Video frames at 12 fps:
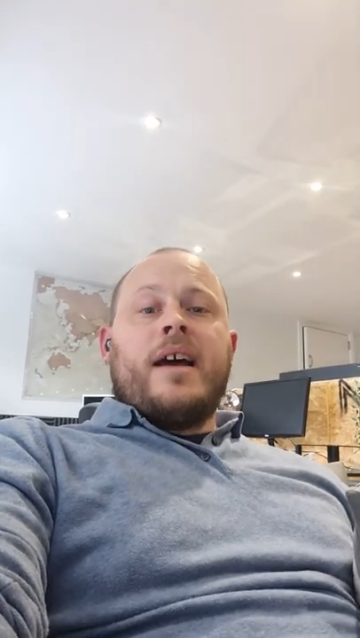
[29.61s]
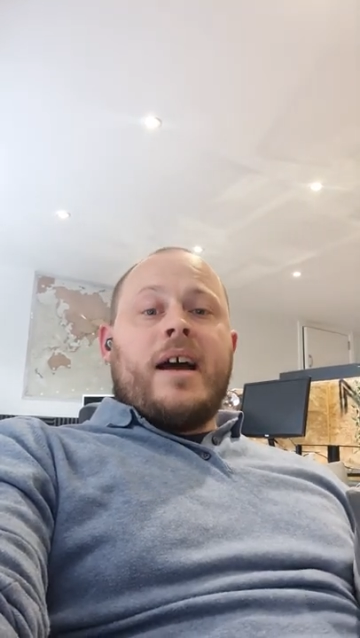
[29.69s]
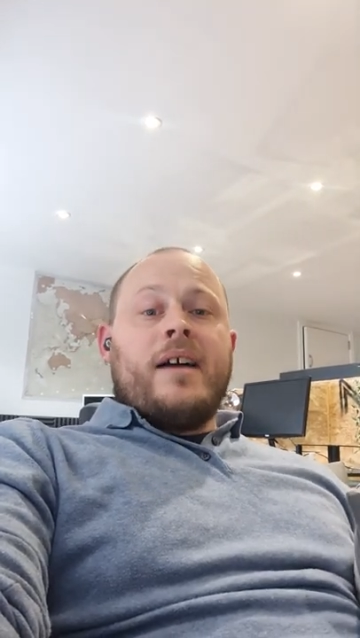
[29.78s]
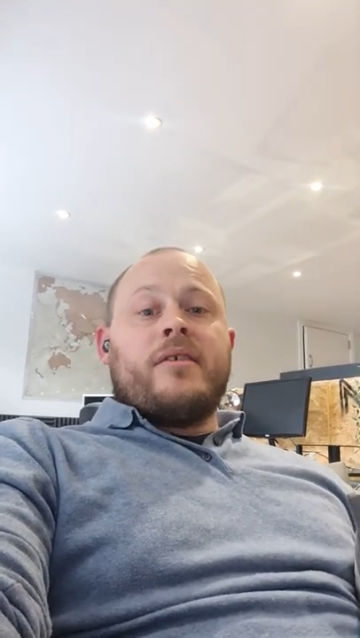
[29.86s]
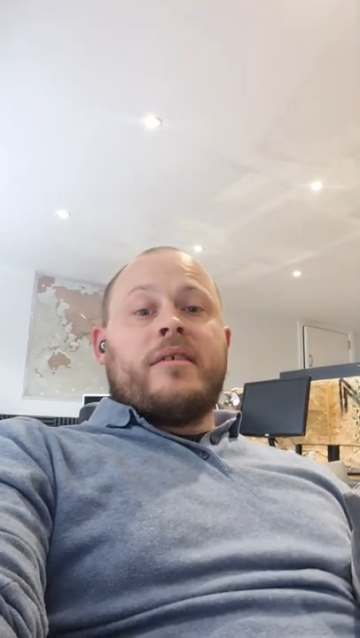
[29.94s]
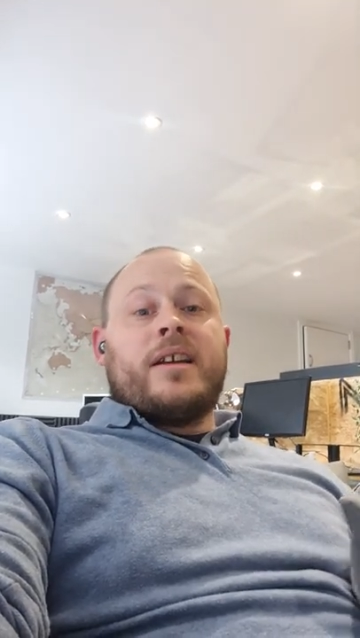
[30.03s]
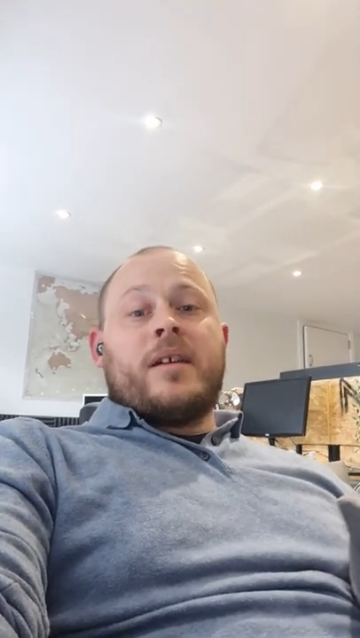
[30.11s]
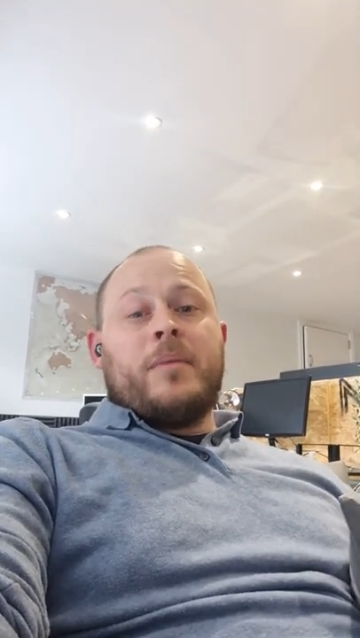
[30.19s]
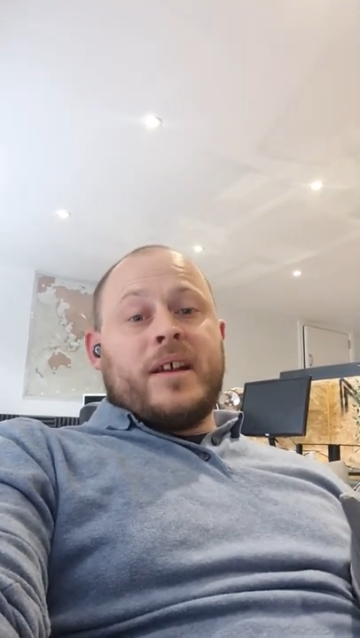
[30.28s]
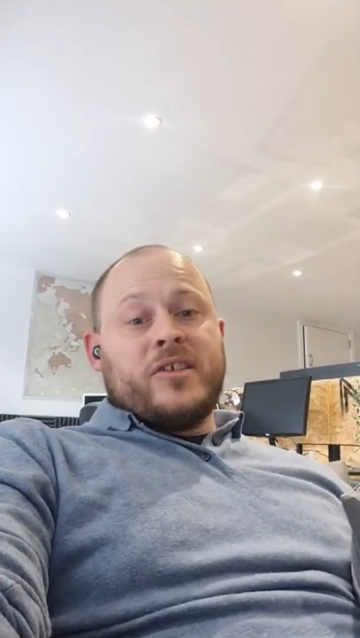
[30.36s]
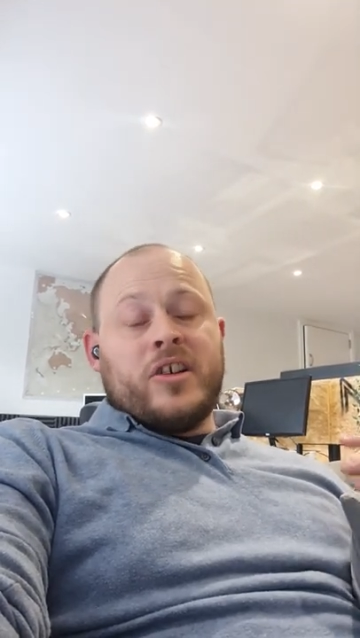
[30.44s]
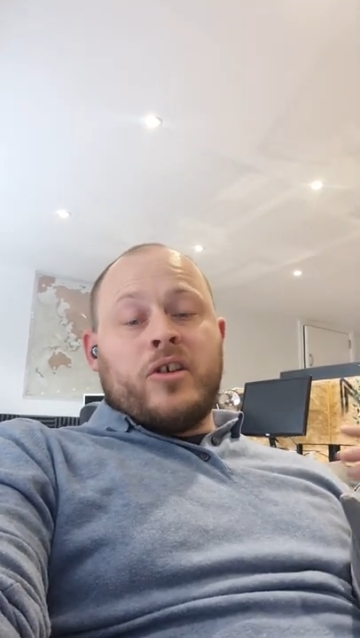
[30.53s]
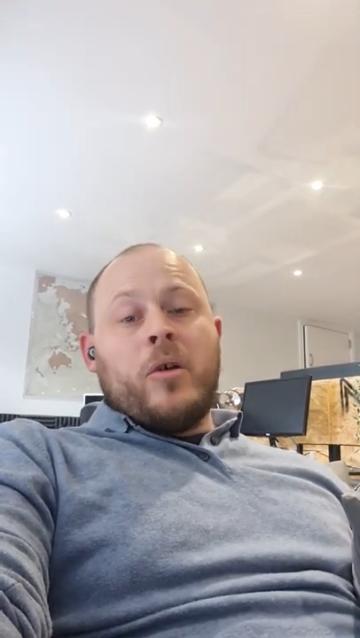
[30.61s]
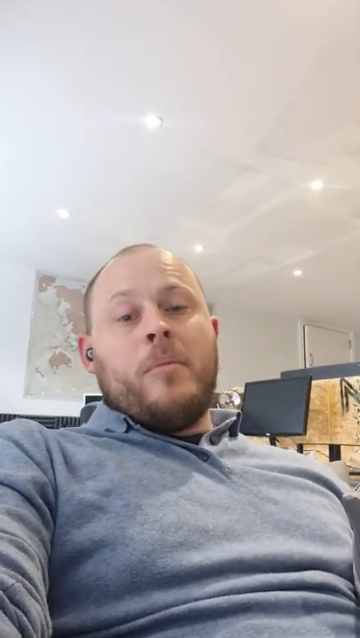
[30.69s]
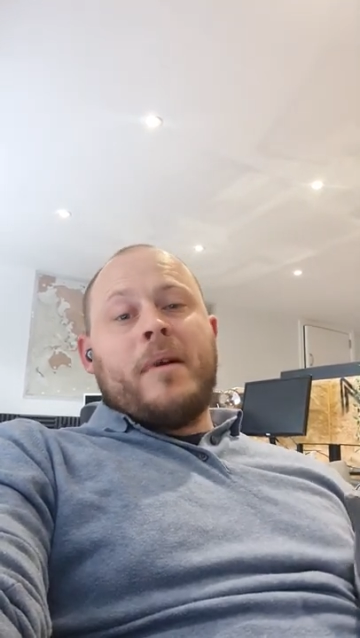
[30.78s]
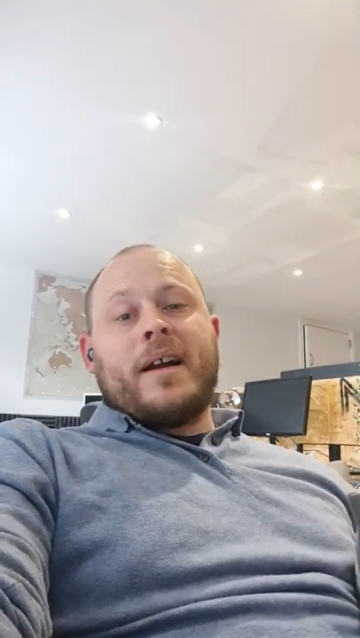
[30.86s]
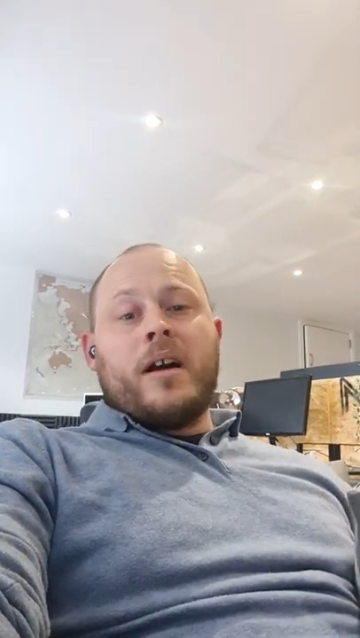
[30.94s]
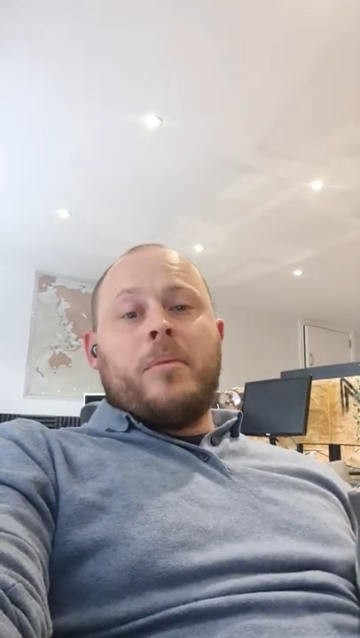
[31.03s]
how their income had actually gone
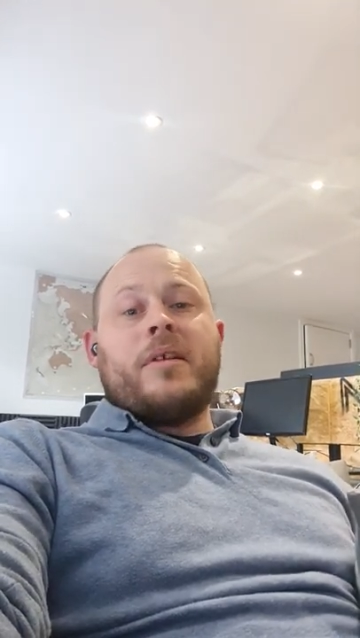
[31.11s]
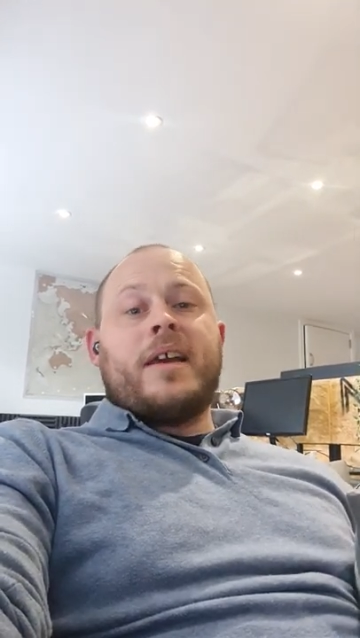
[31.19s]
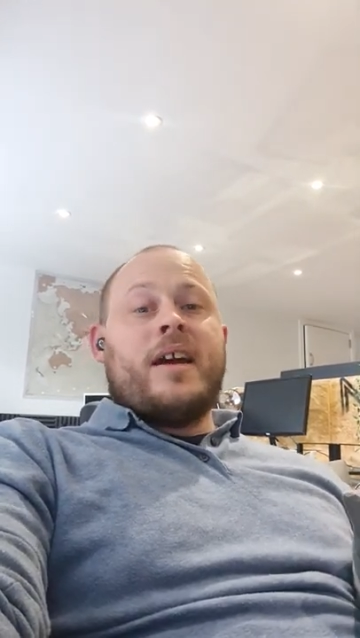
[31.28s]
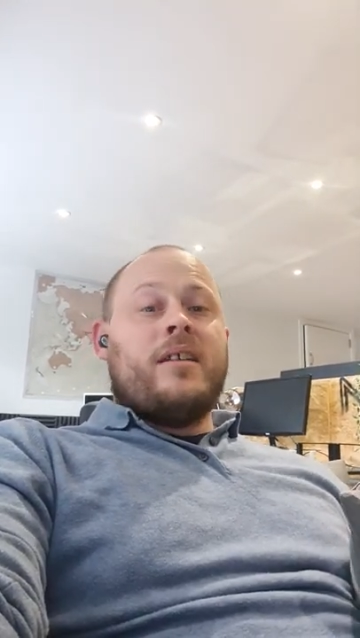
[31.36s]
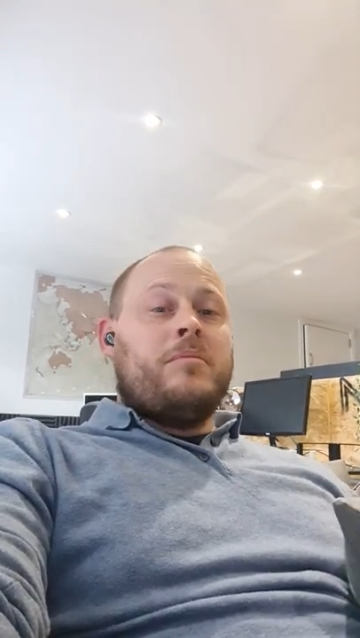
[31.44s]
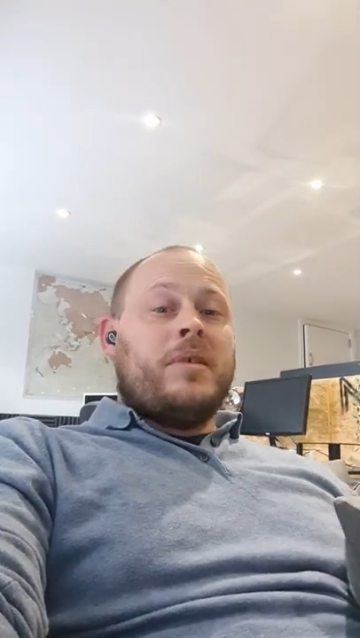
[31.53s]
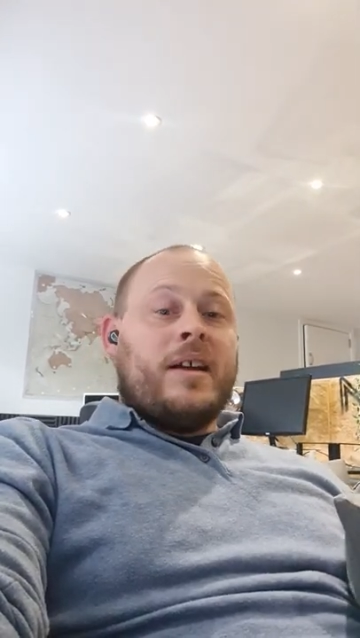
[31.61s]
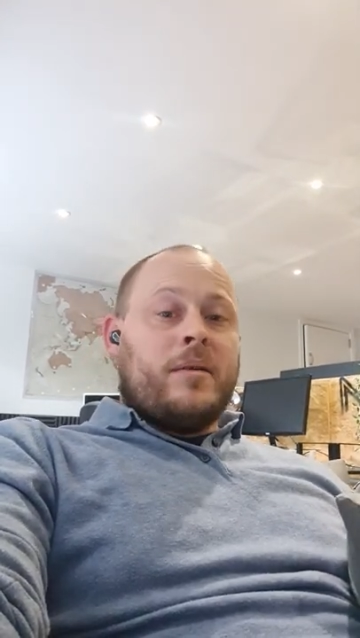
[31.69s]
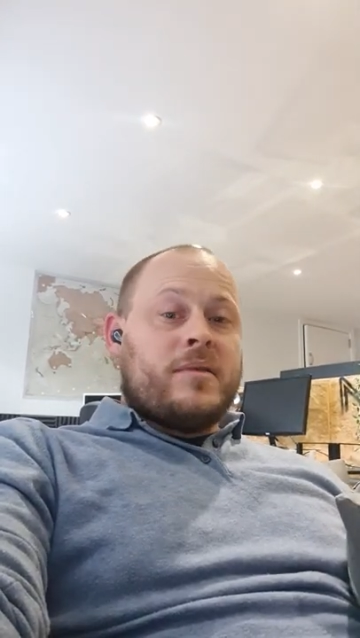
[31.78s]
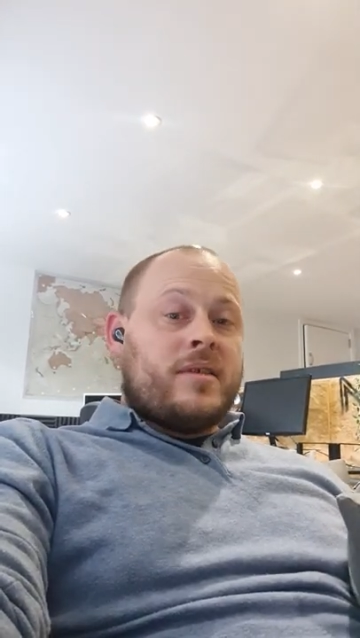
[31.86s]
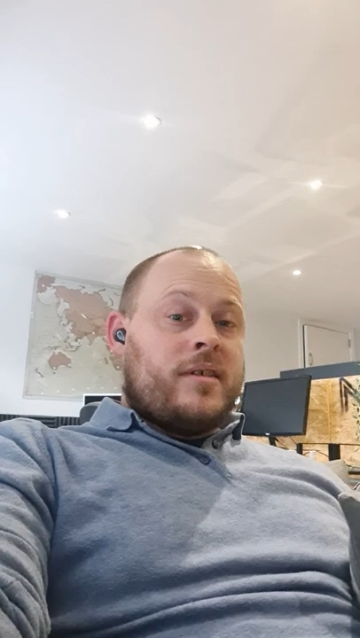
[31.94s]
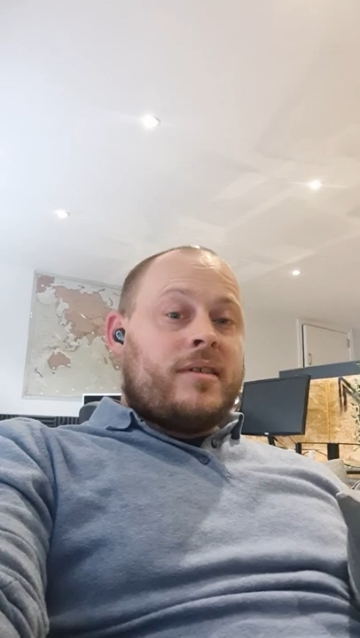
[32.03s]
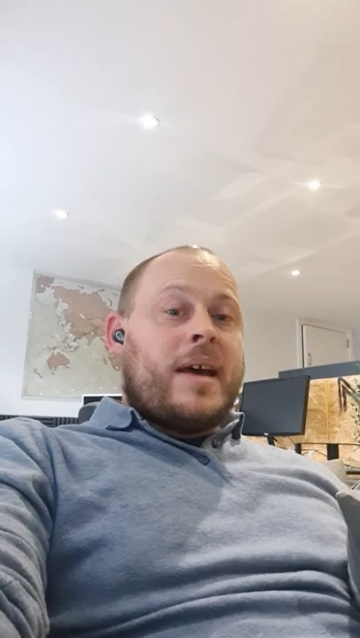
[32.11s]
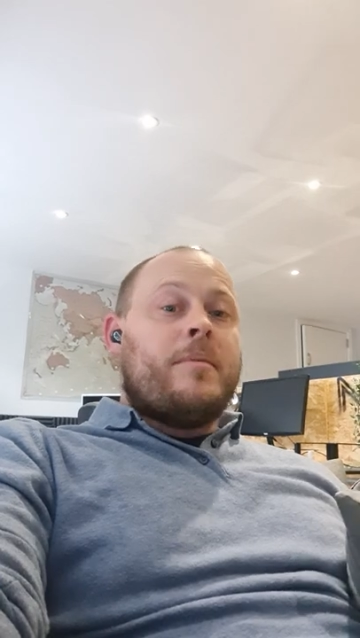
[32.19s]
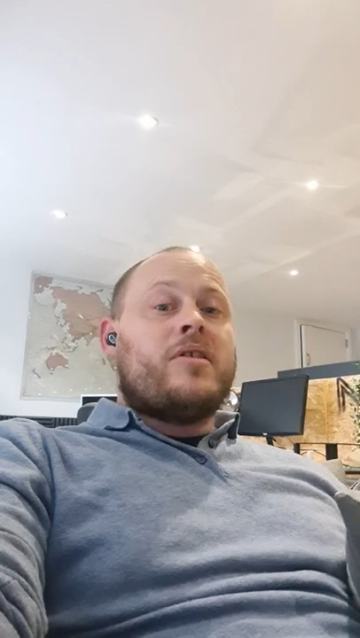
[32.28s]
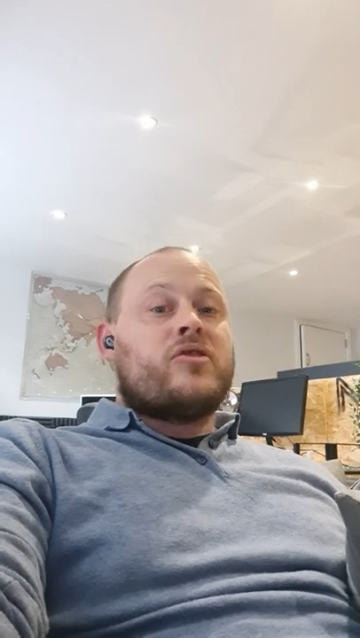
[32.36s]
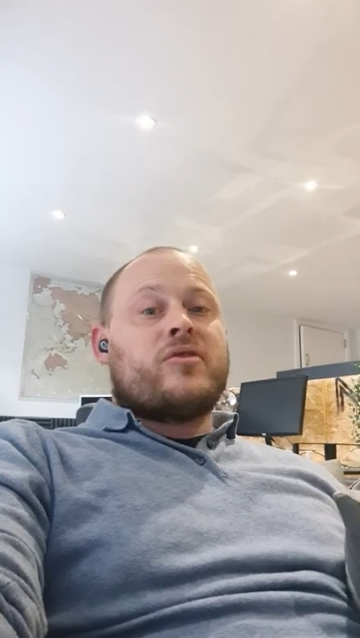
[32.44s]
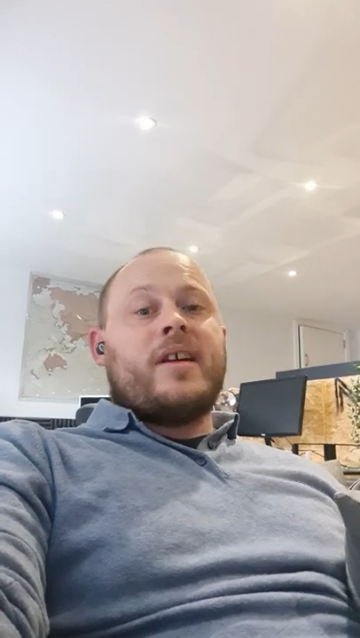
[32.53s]
back up again and being able to
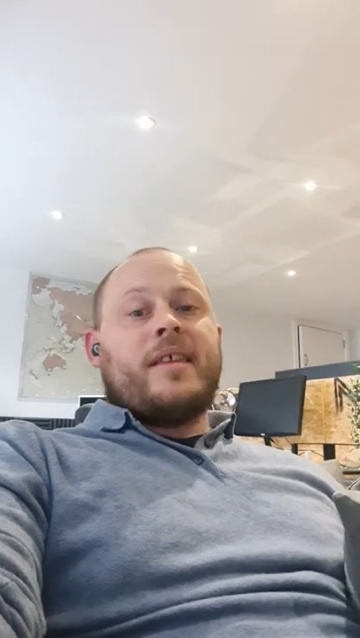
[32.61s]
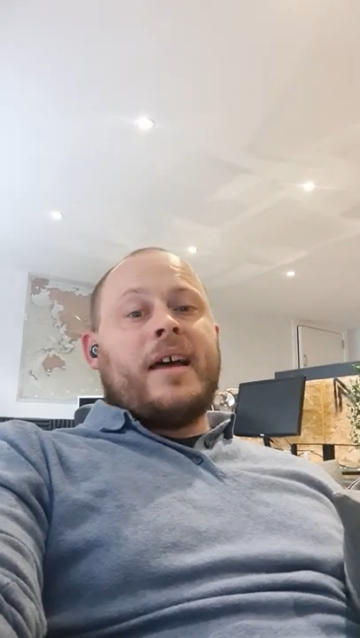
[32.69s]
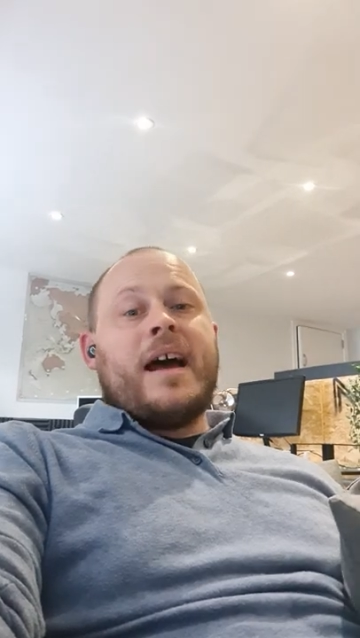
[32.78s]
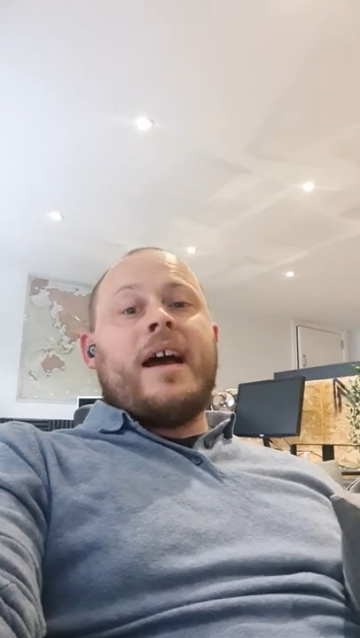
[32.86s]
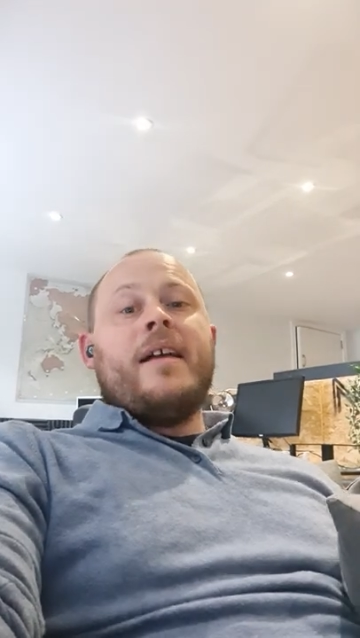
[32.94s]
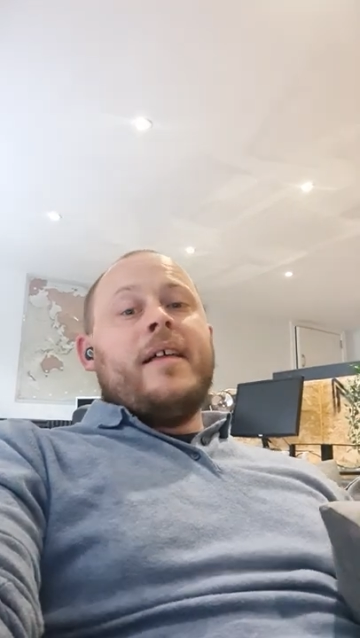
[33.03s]
demonstrate that.